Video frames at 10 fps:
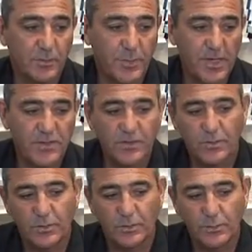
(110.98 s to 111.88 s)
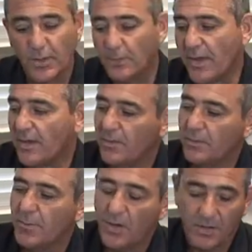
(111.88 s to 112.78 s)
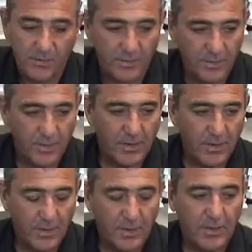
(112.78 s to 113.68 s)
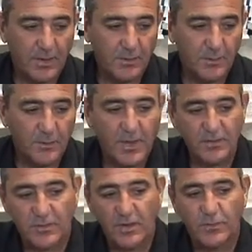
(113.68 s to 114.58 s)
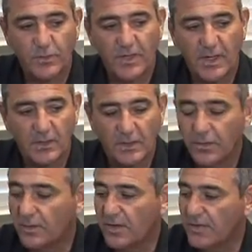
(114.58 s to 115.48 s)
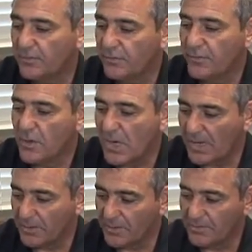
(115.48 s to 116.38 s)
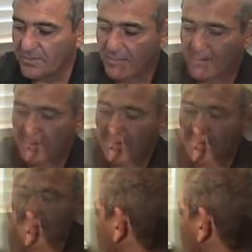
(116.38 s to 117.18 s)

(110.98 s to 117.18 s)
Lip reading: the patient will bring back the monitor. My staff will download it, takes a few hours, so we'll